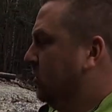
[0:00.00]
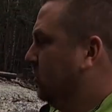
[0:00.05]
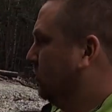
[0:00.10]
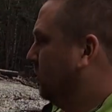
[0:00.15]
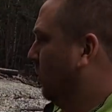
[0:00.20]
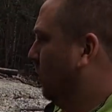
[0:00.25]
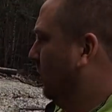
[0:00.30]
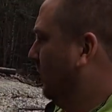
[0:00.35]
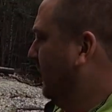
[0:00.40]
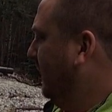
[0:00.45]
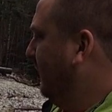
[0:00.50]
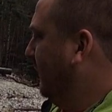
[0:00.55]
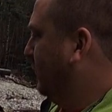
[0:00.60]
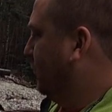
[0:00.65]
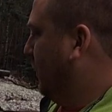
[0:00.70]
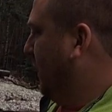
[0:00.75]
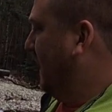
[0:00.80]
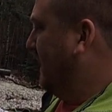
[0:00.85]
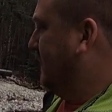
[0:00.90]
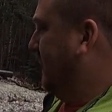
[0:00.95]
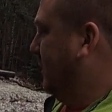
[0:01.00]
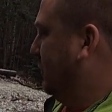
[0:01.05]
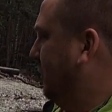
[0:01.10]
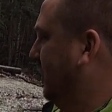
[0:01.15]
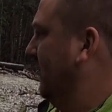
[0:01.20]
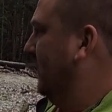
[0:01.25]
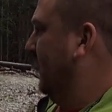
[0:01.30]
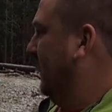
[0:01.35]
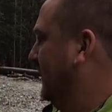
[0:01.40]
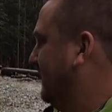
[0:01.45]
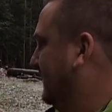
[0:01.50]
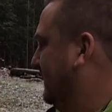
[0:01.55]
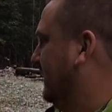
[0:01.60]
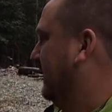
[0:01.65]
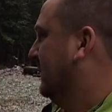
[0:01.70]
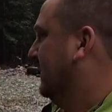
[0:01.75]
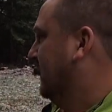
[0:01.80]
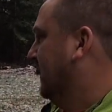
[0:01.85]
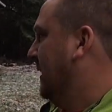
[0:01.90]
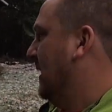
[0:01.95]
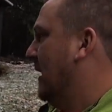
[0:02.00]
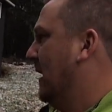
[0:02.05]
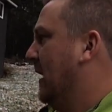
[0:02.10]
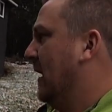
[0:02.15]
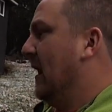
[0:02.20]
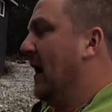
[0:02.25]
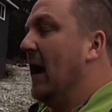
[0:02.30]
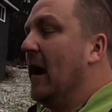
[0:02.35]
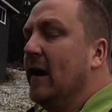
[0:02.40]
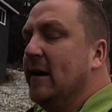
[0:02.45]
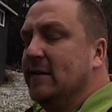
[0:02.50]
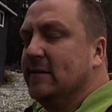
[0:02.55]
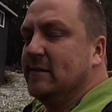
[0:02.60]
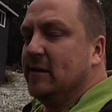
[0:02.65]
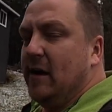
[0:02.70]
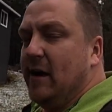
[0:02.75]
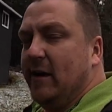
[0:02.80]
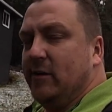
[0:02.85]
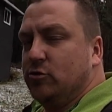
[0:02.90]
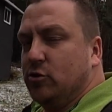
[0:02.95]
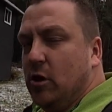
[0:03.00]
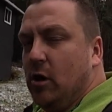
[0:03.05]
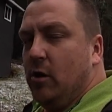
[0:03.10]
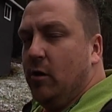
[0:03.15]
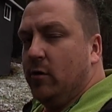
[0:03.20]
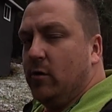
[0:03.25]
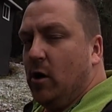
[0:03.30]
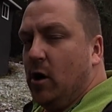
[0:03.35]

So we'll leave the transmission in this as the hydraulic,